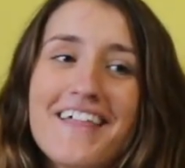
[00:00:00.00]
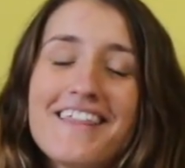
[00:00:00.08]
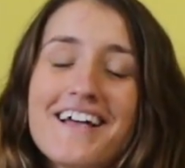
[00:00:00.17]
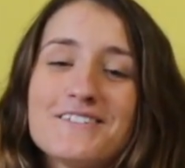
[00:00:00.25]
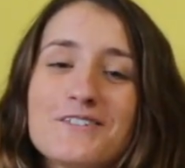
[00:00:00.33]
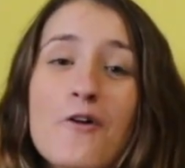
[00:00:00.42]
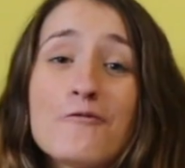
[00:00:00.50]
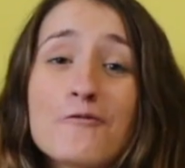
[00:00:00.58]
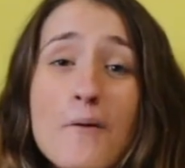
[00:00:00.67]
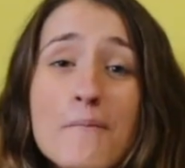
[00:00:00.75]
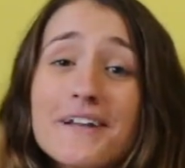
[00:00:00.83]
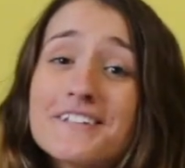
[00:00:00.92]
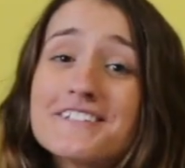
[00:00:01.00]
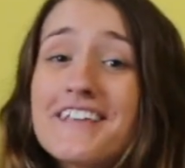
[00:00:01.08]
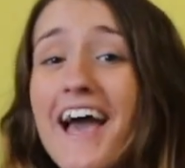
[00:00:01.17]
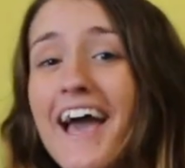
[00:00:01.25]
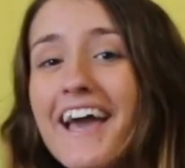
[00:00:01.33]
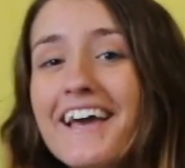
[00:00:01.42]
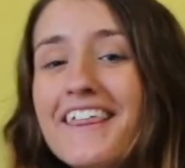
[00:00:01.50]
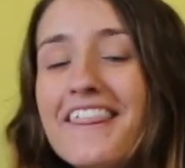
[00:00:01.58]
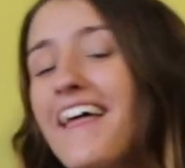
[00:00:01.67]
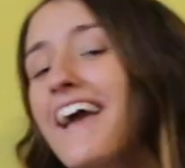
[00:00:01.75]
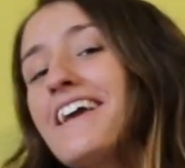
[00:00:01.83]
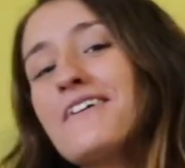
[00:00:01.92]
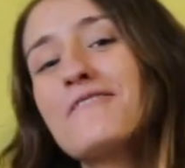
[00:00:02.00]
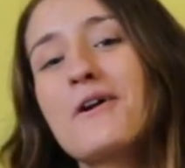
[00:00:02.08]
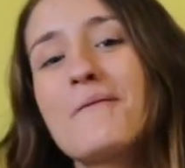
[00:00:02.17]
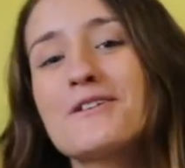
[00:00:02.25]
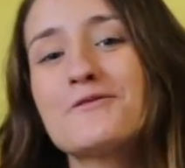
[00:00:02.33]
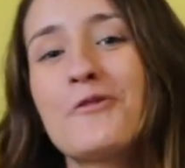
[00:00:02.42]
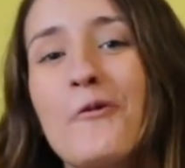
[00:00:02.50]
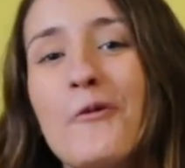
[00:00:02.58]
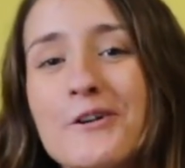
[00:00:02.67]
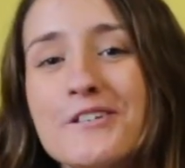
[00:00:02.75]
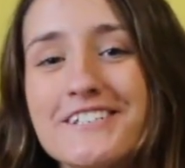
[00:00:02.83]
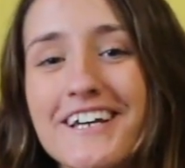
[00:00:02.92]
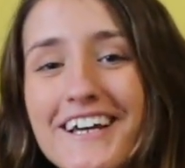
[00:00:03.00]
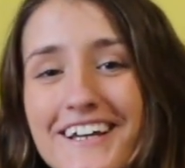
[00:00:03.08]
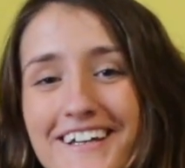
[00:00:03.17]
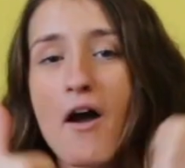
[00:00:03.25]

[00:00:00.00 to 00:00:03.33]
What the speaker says: That's all from me today. Thank you very much for watching.